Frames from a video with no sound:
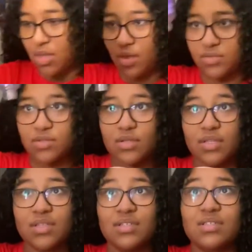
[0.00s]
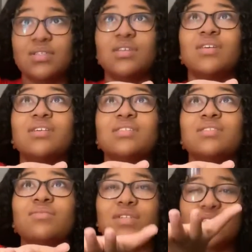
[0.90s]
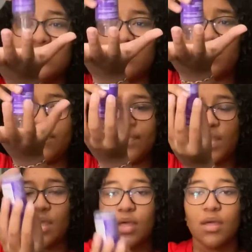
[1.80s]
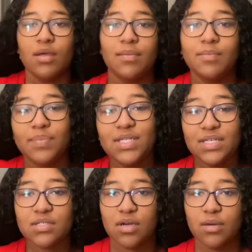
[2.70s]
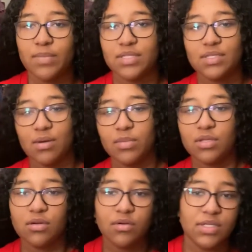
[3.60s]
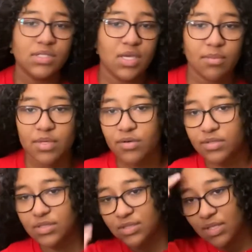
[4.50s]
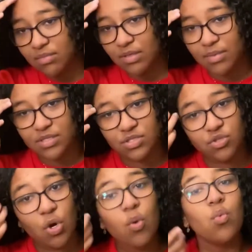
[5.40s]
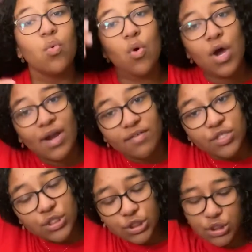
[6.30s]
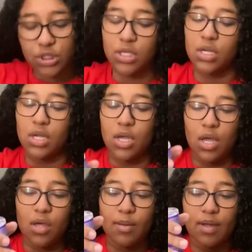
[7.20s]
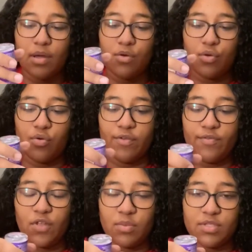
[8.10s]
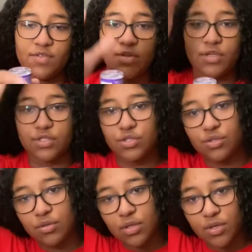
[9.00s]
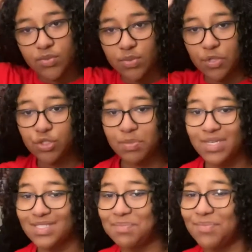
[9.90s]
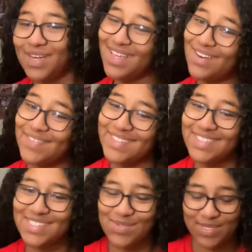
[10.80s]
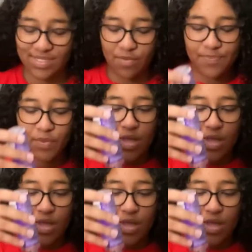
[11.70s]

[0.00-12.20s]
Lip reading: I'll just go like this because this works as well. Please comment down below or DM me or send me a message or whatever about Vlogmas video I should do if you guys want to watch, because I'm running out of ideas, as you can tell.